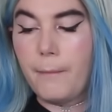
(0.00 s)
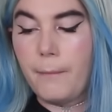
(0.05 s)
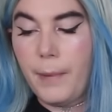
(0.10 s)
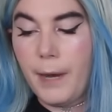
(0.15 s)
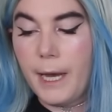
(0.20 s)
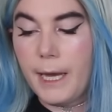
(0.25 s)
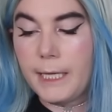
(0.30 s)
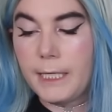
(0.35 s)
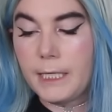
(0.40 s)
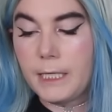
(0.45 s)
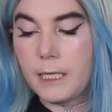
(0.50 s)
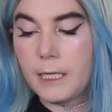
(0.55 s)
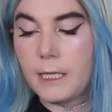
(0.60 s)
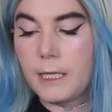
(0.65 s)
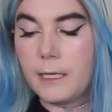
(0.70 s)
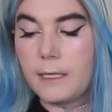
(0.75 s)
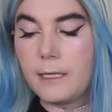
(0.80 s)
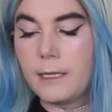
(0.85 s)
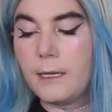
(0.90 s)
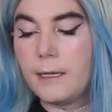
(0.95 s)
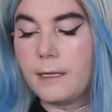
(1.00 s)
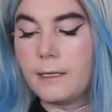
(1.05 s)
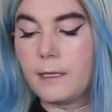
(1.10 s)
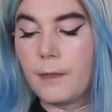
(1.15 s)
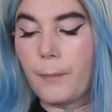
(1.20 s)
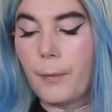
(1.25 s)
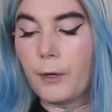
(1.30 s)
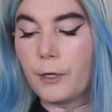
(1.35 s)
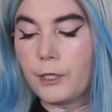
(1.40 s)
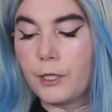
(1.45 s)
but this is
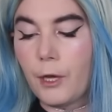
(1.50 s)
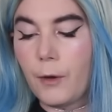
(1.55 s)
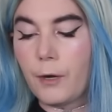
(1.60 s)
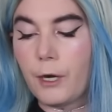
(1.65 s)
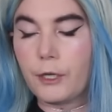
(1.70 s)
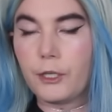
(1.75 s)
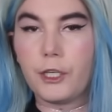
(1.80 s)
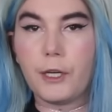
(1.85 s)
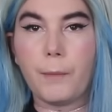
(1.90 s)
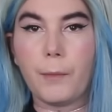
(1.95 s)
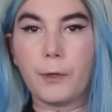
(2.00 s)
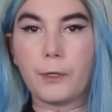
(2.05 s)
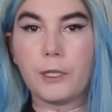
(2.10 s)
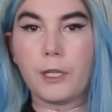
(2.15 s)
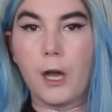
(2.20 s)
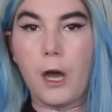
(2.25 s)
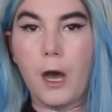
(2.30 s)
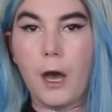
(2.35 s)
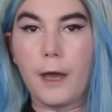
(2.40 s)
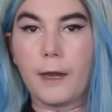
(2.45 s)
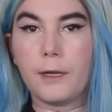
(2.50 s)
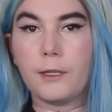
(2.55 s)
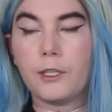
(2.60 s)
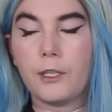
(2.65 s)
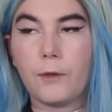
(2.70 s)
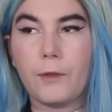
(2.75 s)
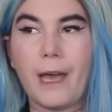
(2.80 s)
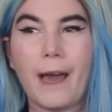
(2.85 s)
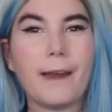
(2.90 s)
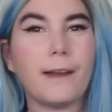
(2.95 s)
the persona she puts on.
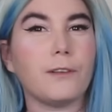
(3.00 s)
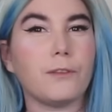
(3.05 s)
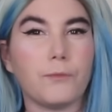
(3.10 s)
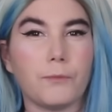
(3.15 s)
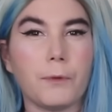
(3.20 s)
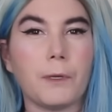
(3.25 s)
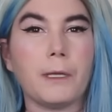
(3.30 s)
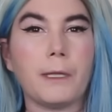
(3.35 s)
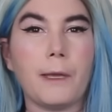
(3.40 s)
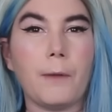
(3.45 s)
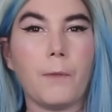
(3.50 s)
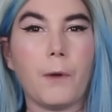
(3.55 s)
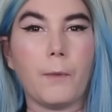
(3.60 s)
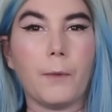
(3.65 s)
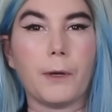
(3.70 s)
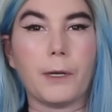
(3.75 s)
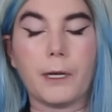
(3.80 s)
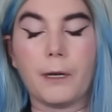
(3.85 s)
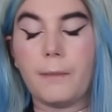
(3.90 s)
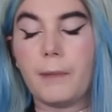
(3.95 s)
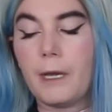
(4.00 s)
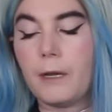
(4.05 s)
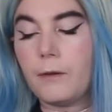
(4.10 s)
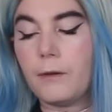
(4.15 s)
So that is really what we're gonna be